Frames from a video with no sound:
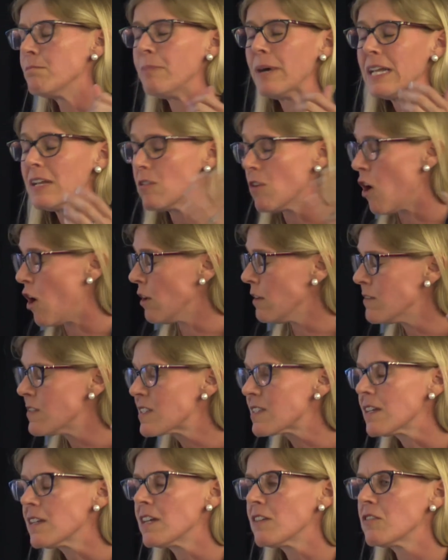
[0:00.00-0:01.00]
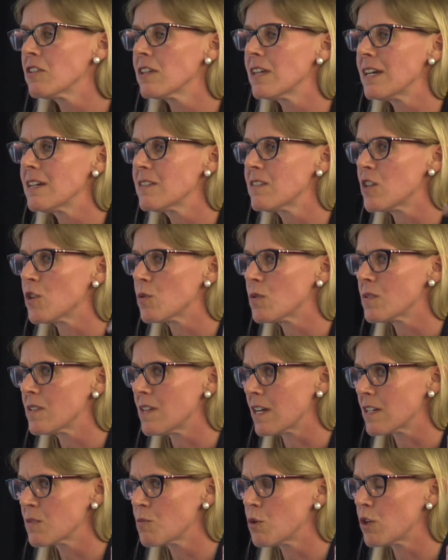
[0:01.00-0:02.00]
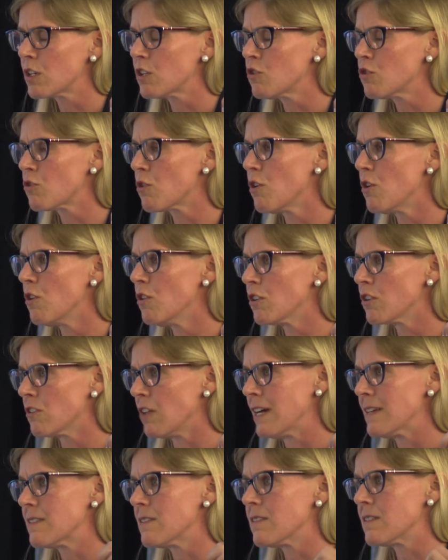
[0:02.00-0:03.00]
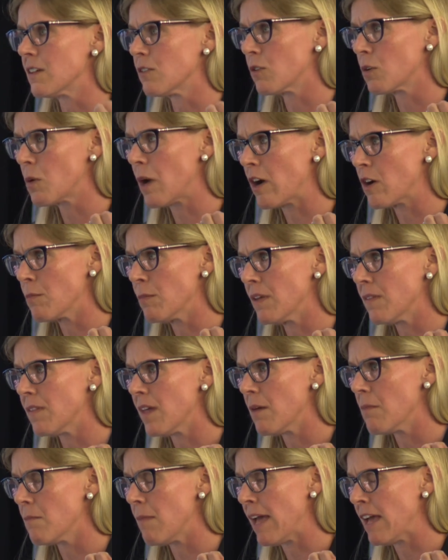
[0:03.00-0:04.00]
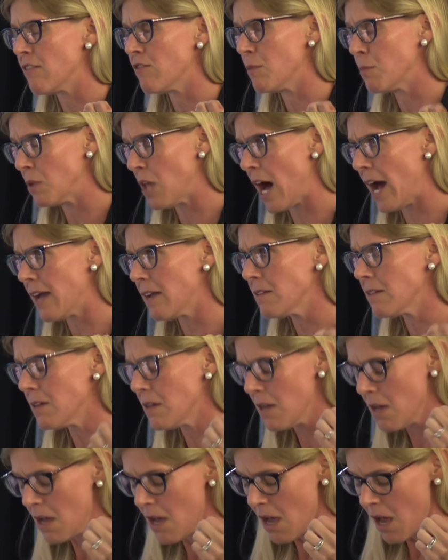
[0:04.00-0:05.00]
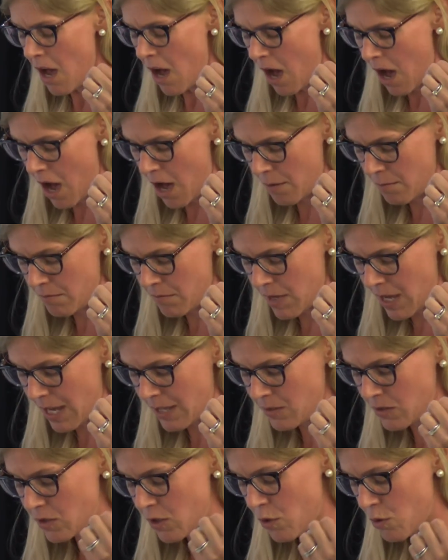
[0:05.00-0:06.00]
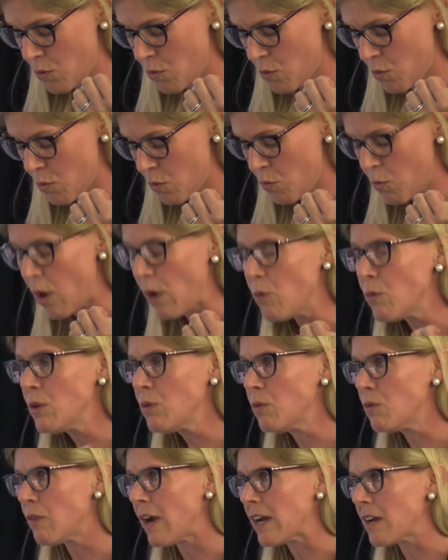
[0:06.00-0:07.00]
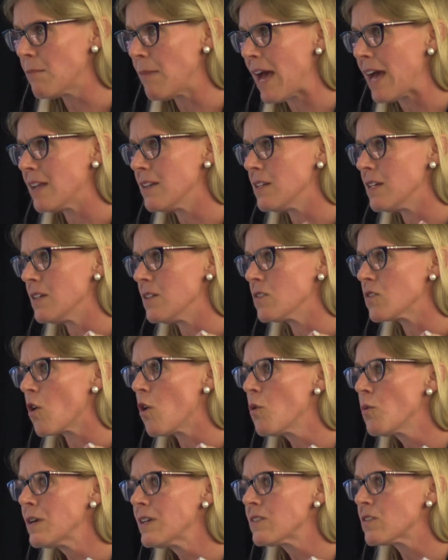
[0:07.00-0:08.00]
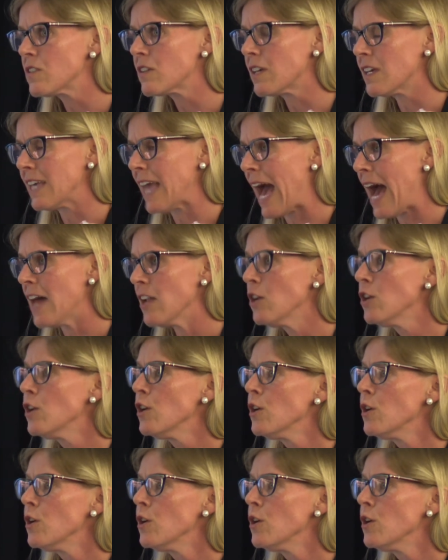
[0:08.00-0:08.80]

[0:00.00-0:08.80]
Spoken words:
But all of a sudden I realized there was an export control or licensing requirement that may have applied. And so what we would recommend is always looking at